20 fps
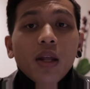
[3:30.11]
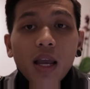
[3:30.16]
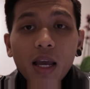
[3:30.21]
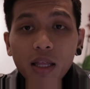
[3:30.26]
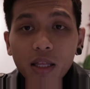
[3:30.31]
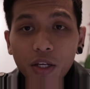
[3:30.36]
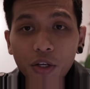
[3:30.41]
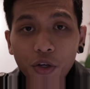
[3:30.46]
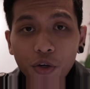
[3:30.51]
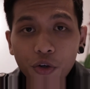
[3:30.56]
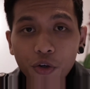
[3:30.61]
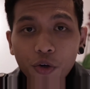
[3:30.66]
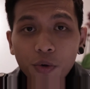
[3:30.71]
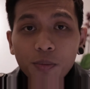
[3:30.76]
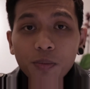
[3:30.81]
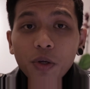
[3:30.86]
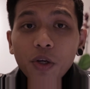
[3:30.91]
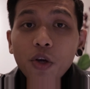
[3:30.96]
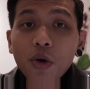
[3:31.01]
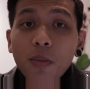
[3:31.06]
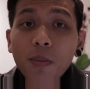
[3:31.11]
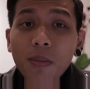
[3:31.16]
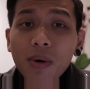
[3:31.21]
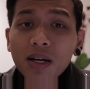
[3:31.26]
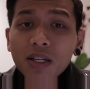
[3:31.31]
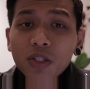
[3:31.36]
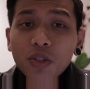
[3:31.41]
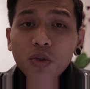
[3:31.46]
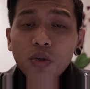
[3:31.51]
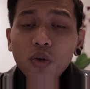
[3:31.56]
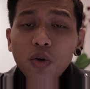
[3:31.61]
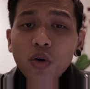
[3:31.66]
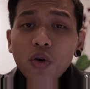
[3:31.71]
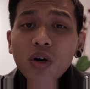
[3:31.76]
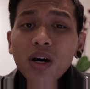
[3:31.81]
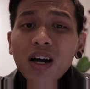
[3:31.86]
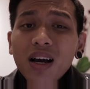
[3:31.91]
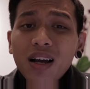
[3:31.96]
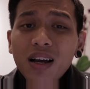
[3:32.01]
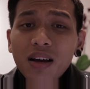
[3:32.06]
in the Europe, you must to know
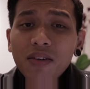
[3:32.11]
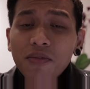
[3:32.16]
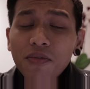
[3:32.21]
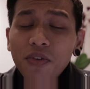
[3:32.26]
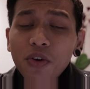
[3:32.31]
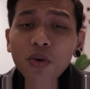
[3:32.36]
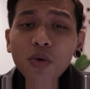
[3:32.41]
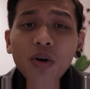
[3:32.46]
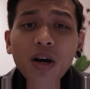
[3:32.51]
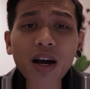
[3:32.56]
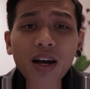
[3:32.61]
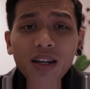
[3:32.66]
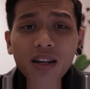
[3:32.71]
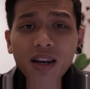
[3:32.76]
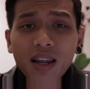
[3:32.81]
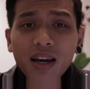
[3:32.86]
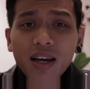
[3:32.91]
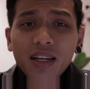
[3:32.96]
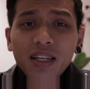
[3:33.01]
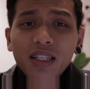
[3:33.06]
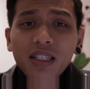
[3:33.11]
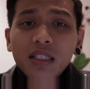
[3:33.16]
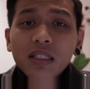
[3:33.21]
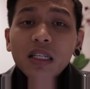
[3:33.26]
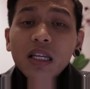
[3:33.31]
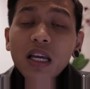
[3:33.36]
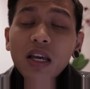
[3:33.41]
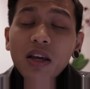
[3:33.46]
a few guidelines